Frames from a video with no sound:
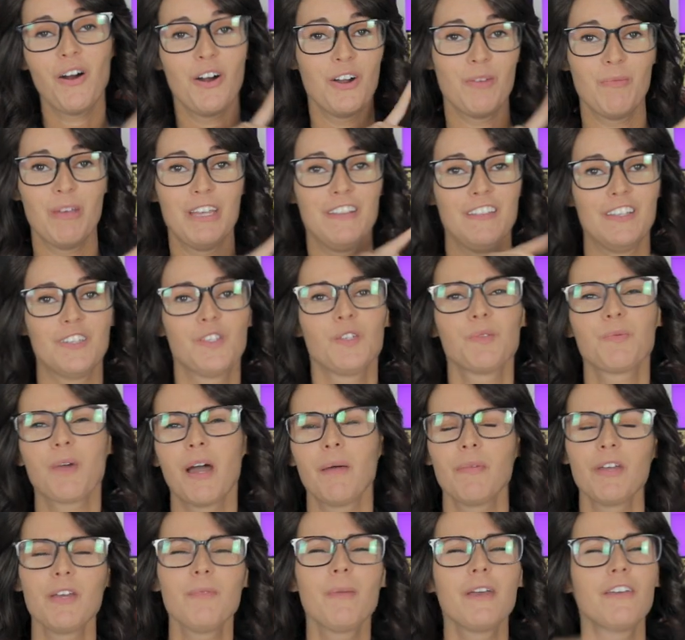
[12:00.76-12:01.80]
Hartman. This is
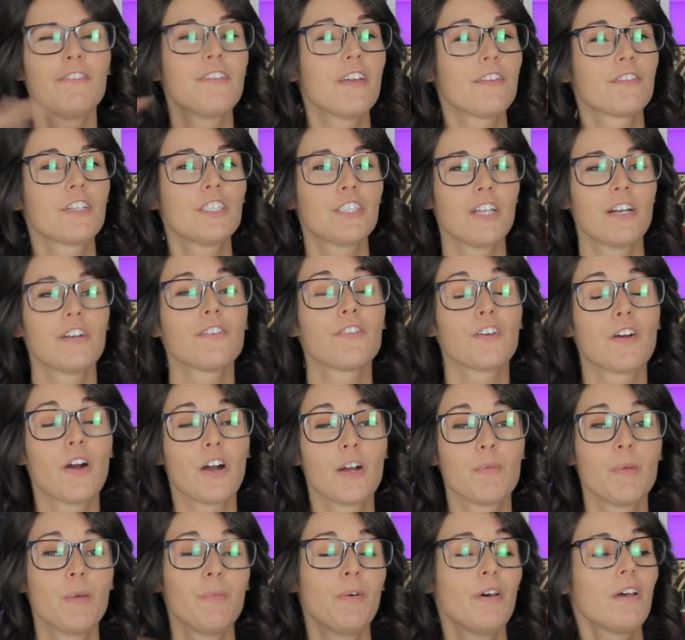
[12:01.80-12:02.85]
probably my favorite Jennifer
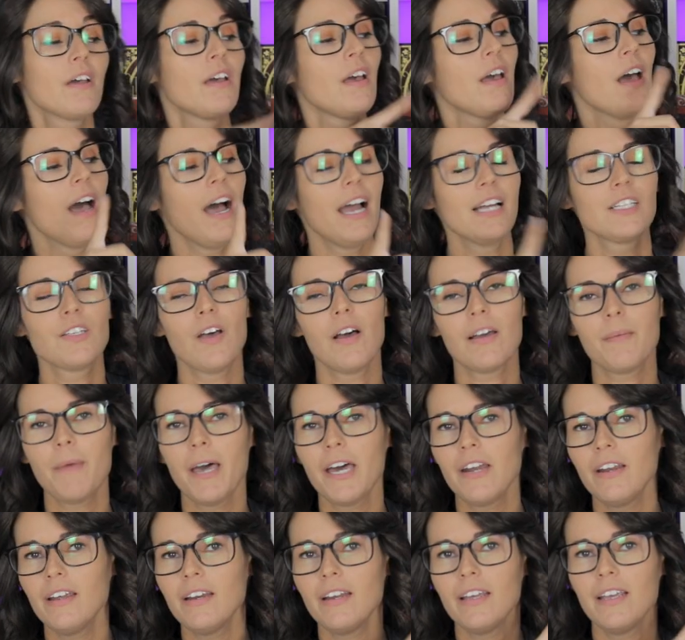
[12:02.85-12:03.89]
Hartman book. I talk
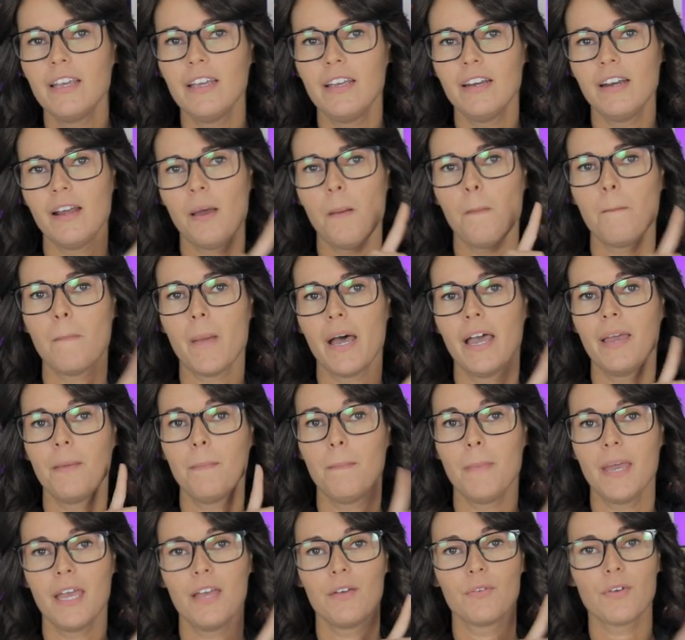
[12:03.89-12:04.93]
about it in my
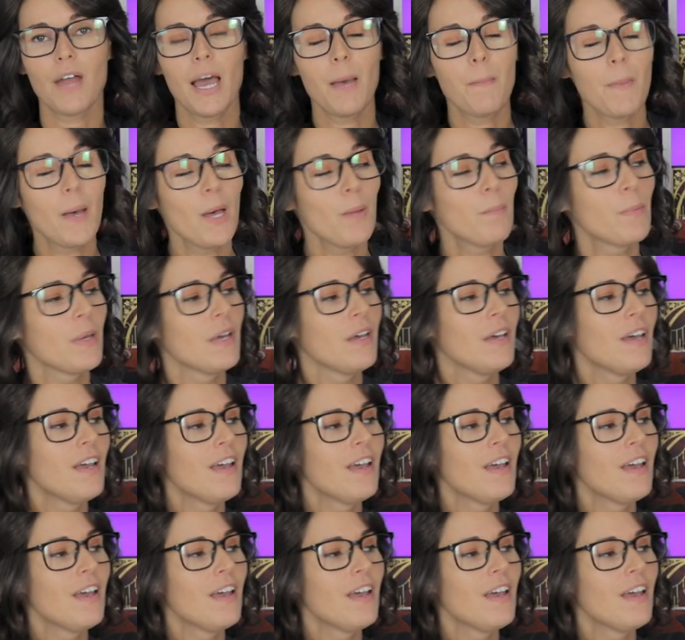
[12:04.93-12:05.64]
May wrap-up.